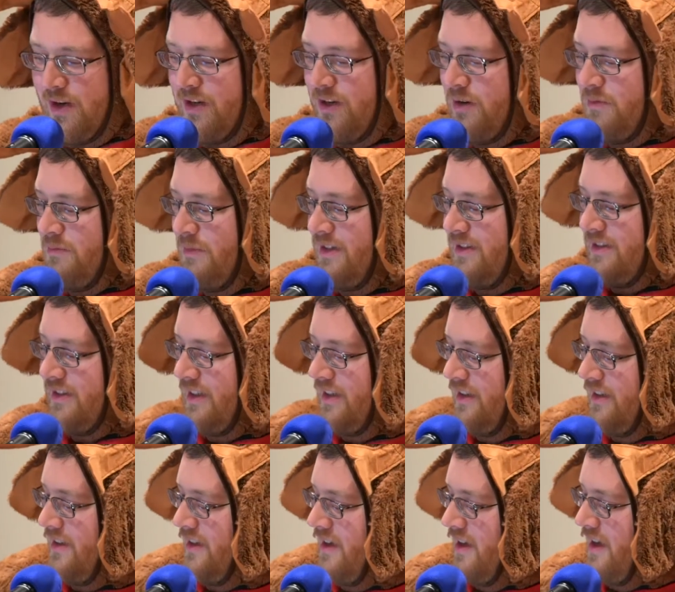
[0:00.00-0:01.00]
you're missing.
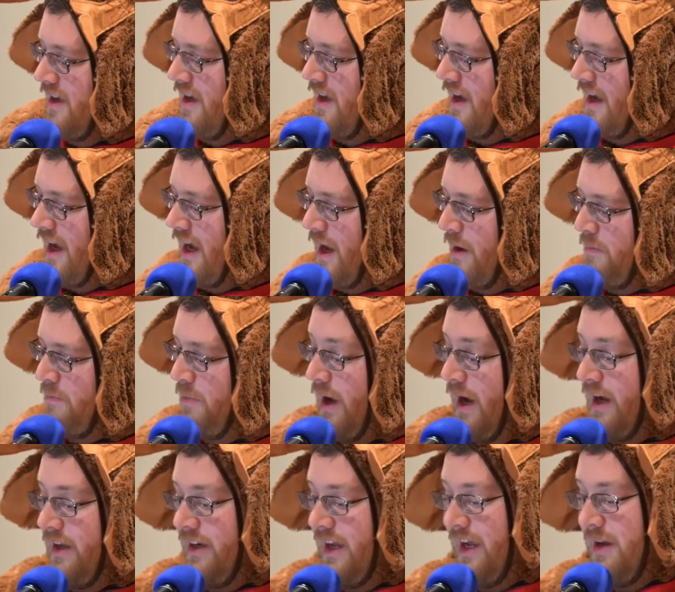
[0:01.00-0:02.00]

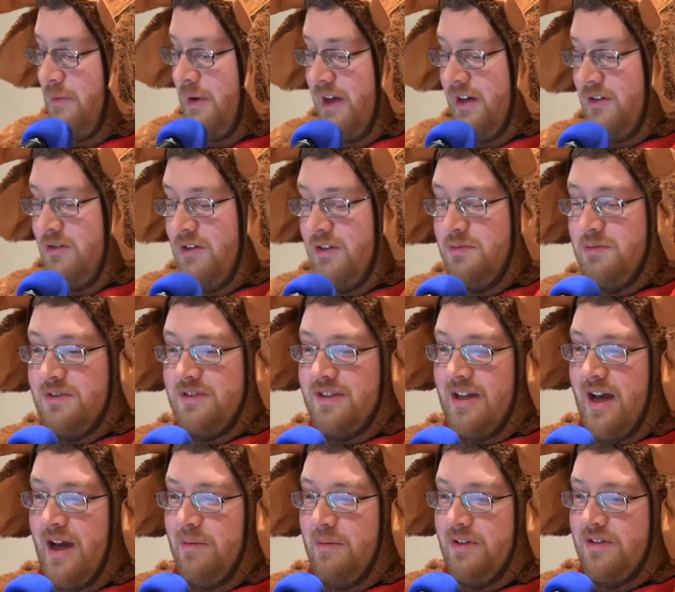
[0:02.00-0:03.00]
But hey, man, Christmas
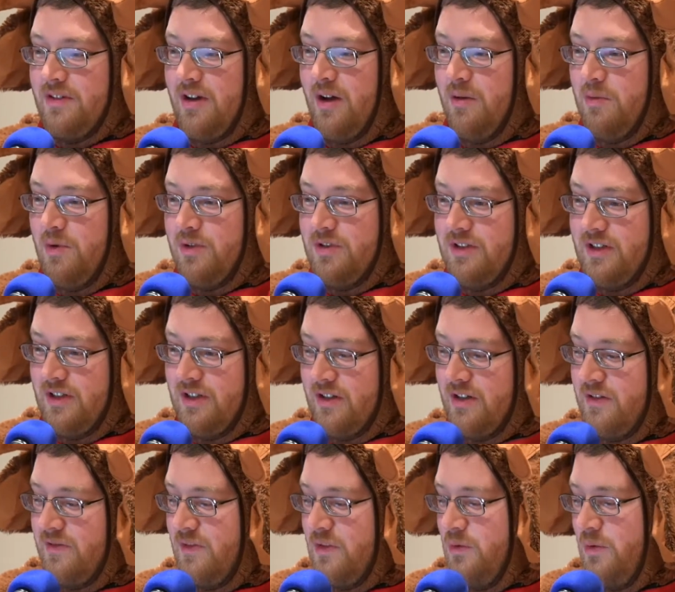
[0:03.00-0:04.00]
time is almost here.
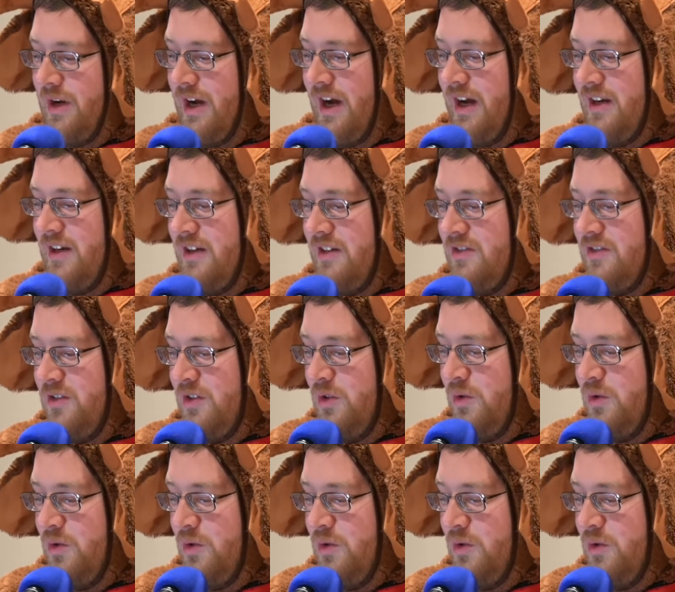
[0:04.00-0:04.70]
We got 2